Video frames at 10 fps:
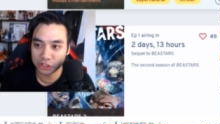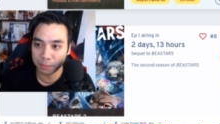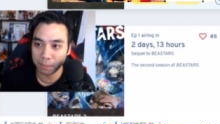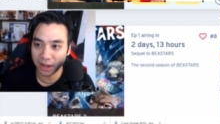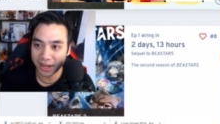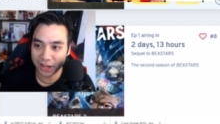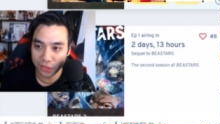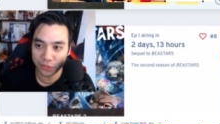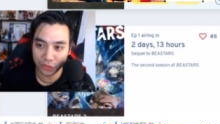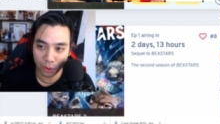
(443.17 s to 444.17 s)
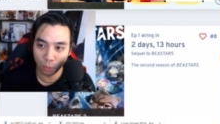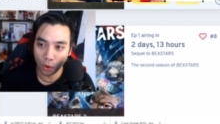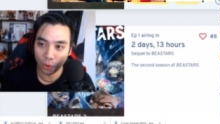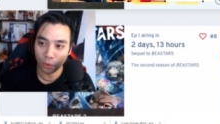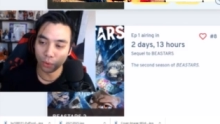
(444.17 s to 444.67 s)
by the
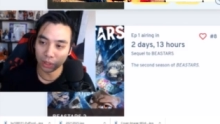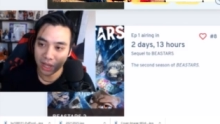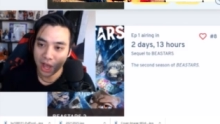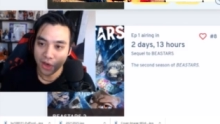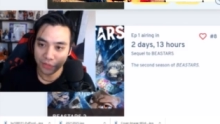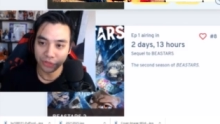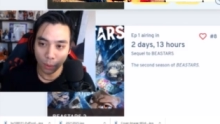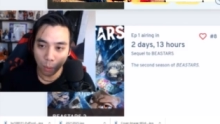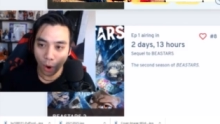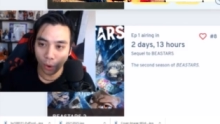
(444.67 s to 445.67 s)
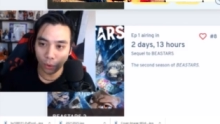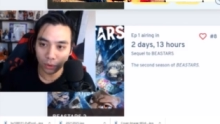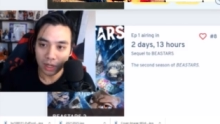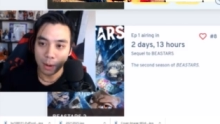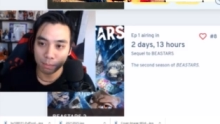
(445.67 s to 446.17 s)
wall. The
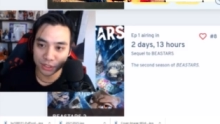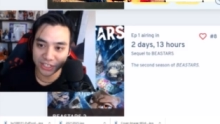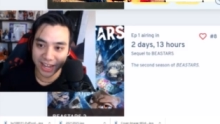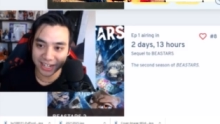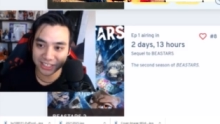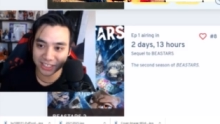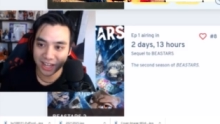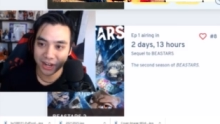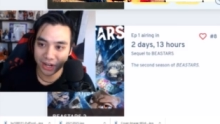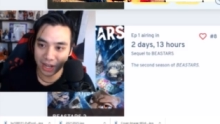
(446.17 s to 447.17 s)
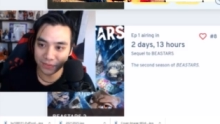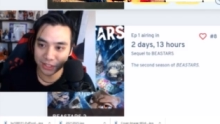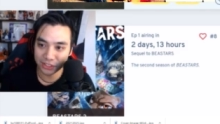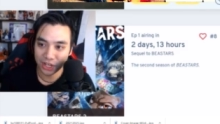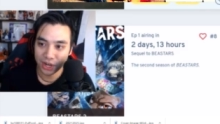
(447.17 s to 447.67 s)
wall protects,
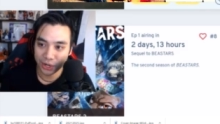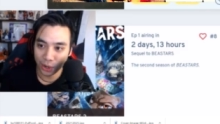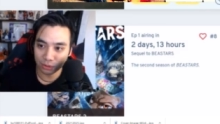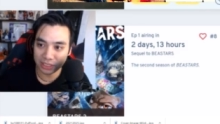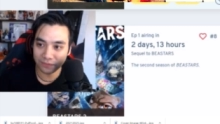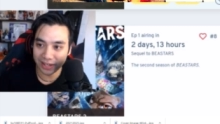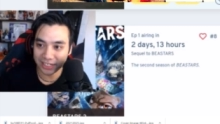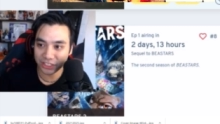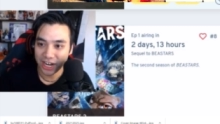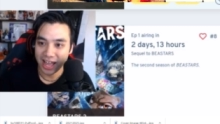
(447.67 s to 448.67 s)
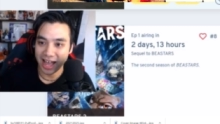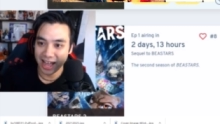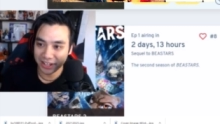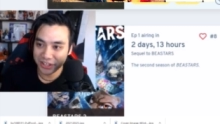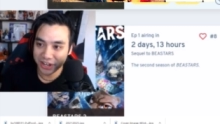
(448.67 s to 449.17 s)
covers, cultivates,
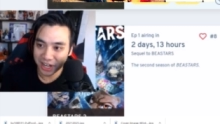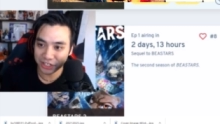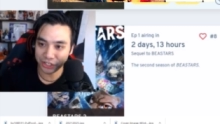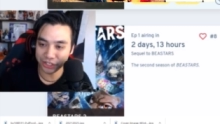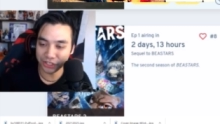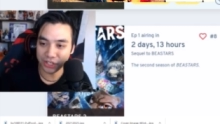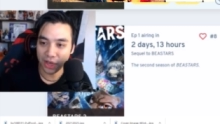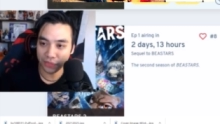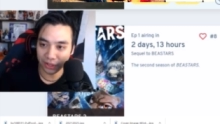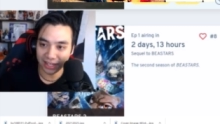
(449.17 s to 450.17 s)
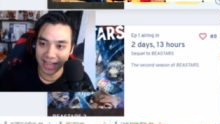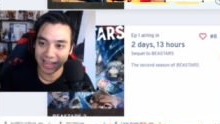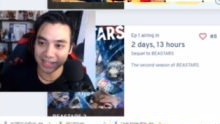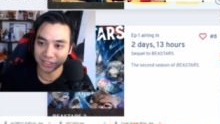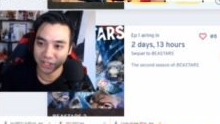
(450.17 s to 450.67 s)
and nurtures the
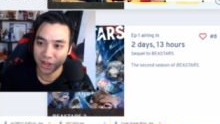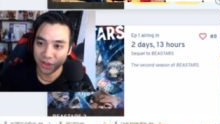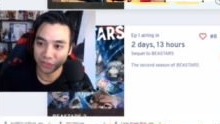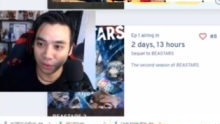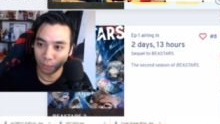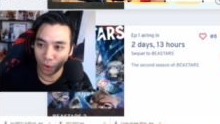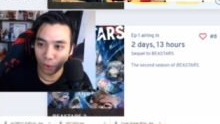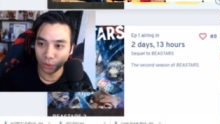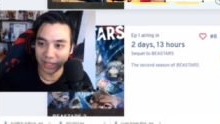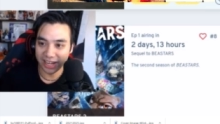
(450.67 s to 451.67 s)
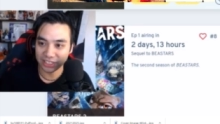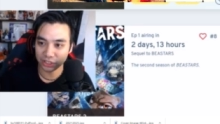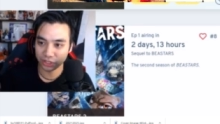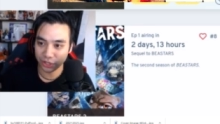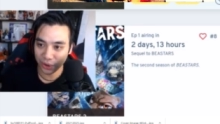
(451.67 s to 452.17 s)
land. The wall is
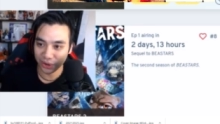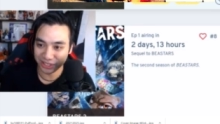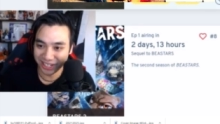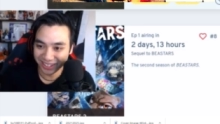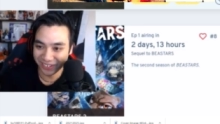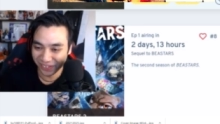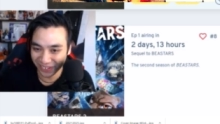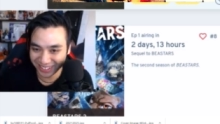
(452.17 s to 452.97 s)
God. What